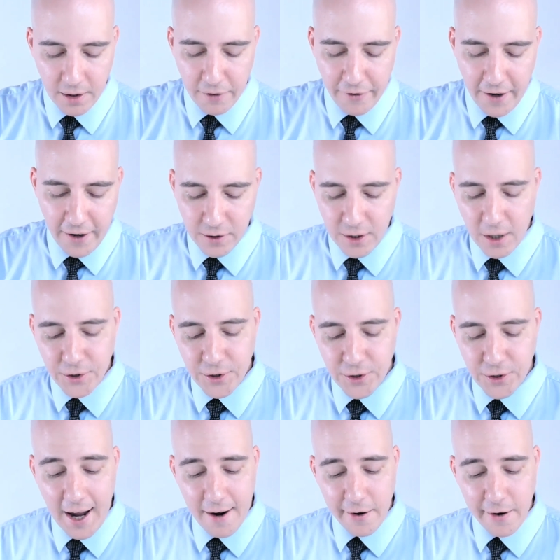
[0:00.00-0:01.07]
The fighters
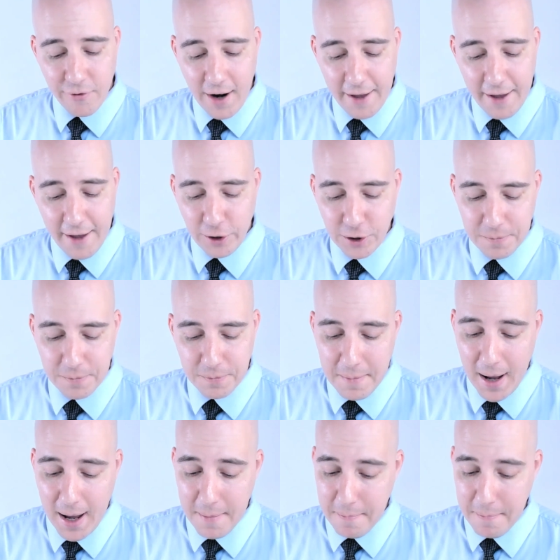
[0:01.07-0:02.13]
also carried rifles
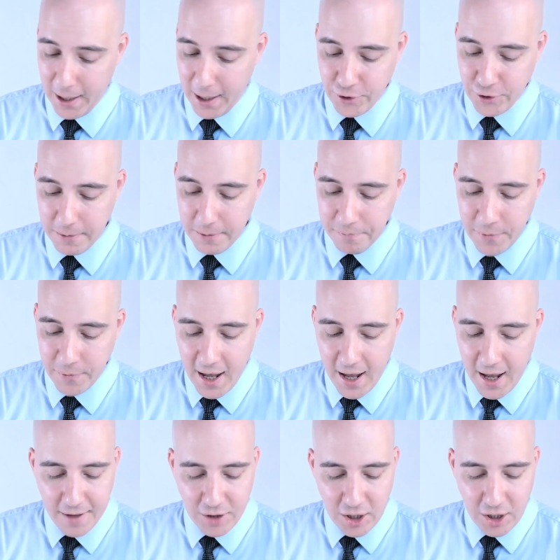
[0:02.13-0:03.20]
made by Belgium
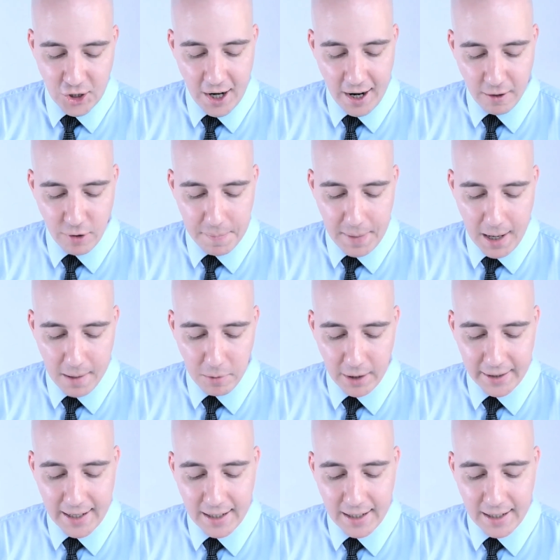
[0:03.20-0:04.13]
and the Czech Republic,